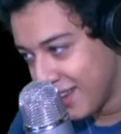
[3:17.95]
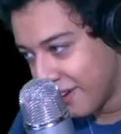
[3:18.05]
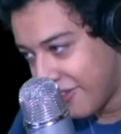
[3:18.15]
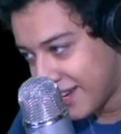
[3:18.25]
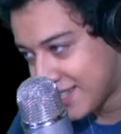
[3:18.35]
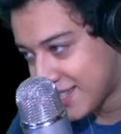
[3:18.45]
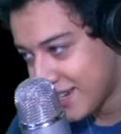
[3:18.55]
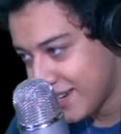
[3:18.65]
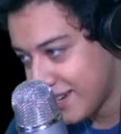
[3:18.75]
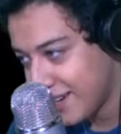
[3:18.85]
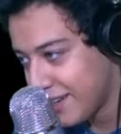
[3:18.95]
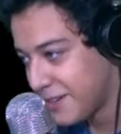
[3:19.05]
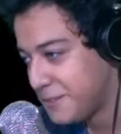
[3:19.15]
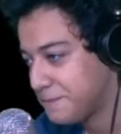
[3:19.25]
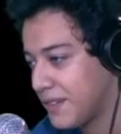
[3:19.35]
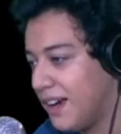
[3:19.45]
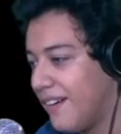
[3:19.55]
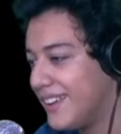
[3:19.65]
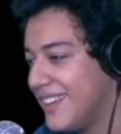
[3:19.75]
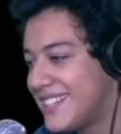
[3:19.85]
love it.
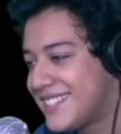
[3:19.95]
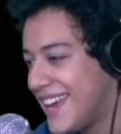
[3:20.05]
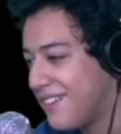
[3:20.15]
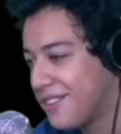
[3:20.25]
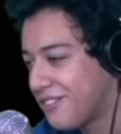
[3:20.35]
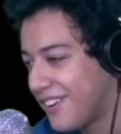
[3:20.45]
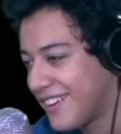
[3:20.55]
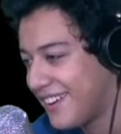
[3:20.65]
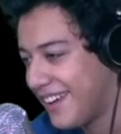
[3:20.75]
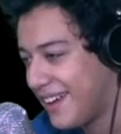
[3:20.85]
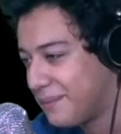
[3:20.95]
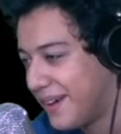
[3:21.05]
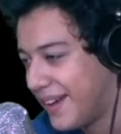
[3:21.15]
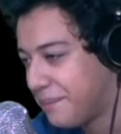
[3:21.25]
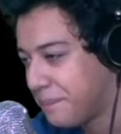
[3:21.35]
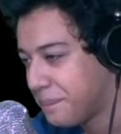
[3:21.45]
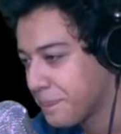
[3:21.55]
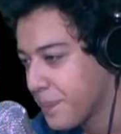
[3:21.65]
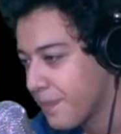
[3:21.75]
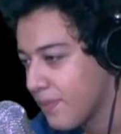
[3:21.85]
Alright, let's save the fucking game, man.
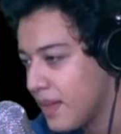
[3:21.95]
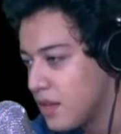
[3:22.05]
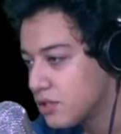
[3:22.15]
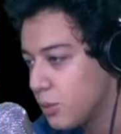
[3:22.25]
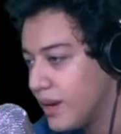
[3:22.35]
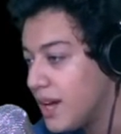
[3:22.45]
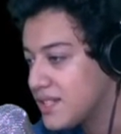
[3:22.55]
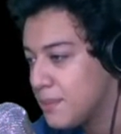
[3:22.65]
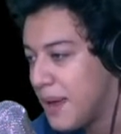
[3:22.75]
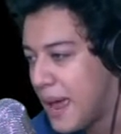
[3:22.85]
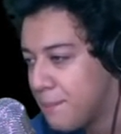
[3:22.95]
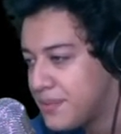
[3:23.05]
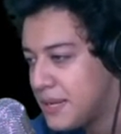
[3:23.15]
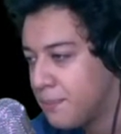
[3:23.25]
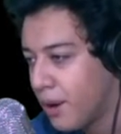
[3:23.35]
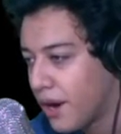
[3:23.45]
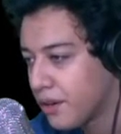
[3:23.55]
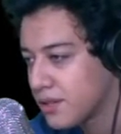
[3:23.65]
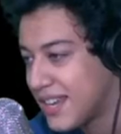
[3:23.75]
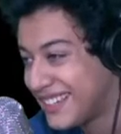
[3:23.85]
So we got some empty
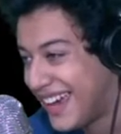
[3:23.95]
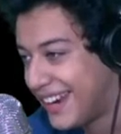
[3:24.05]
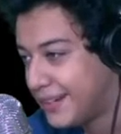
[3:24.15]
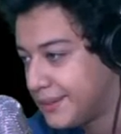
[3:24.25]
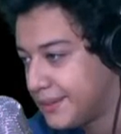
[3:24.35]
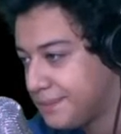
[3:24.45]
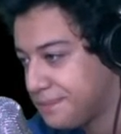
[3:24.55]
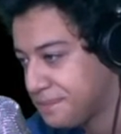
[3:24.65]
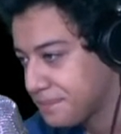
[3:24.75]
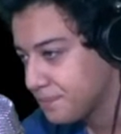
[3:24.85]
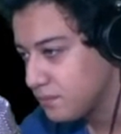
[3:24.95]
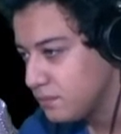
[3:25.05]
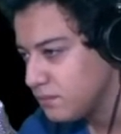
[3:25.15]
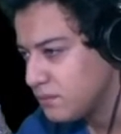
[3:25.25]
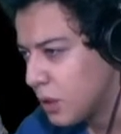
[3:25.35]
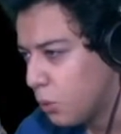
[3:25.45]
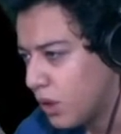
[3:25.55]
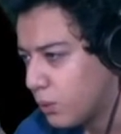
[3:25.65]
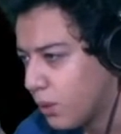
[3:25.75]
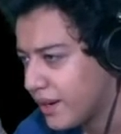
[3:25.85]
bottles again.
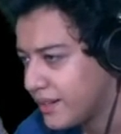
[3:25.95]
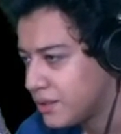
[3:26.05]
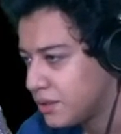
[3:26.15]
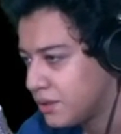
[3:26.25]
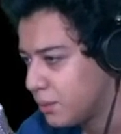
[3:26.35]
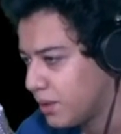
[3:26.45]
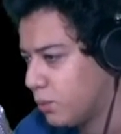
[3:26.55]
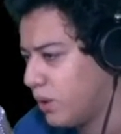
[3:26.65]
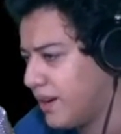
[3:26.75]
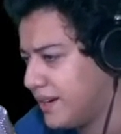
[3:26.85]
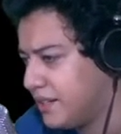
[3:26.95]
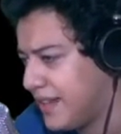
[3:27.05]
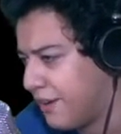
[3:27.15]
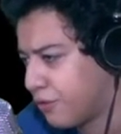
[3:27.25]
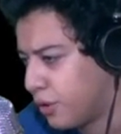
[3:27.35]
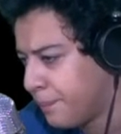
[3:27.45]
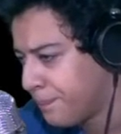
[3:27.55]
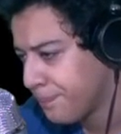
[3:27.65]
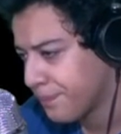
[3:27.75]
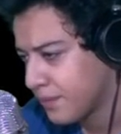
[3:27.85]
What I need that for?
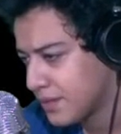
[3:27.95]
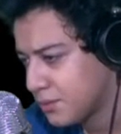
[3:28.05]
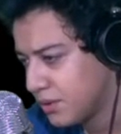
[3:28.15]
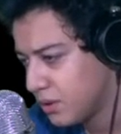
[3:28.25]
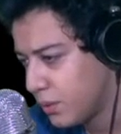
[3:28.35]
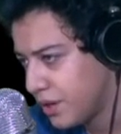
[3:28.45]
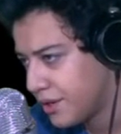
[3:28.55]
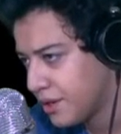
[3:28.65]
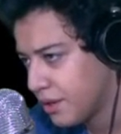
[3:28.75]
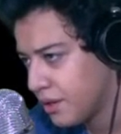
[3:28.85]
That's really weird.